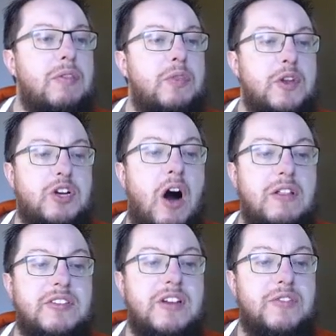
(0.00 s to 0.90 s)
The
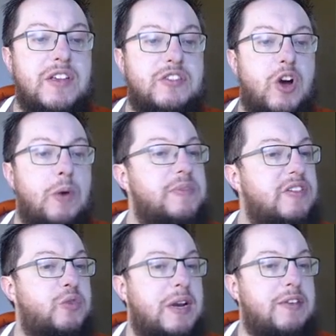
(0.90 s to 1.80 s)
tallest of these domes
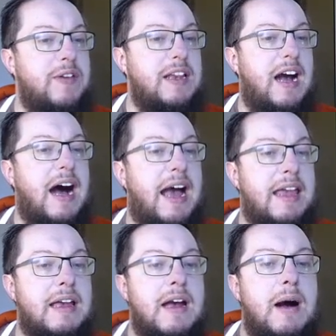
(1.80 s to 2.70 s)
is 20 feet high,
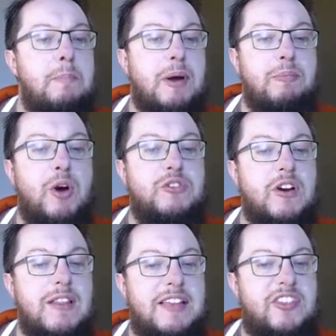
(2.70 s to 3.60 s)
but most
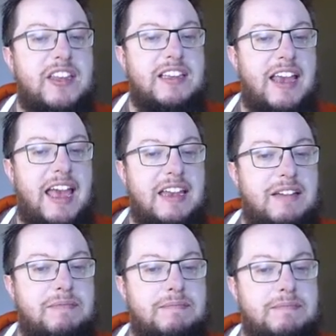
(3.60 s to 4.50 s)
are less than 10.
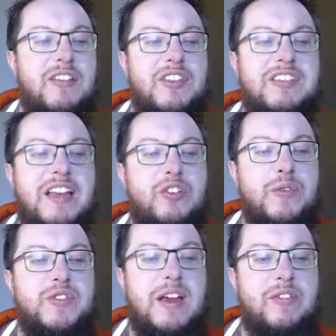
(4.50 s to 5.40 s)
In the center
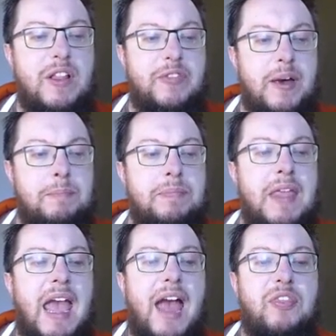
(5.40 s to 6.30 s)
of several of them,
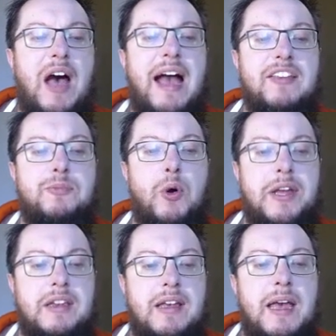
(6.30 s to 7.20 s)
at the highest
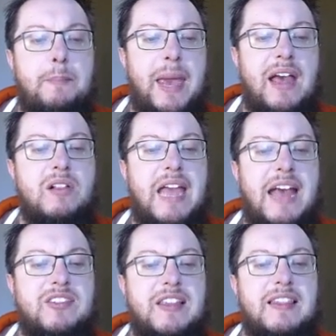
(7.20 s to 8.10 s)
point, pale
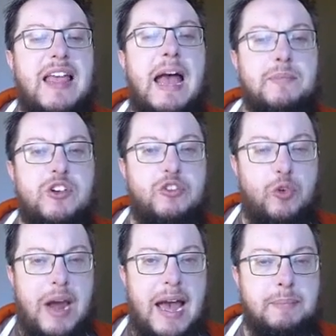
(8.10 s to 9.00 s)
ghastly lamps are
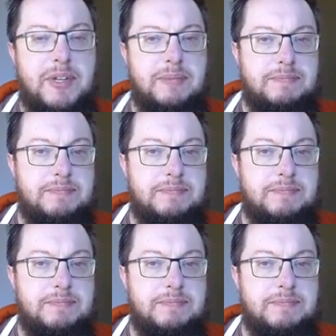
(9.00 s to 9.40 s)
trapped.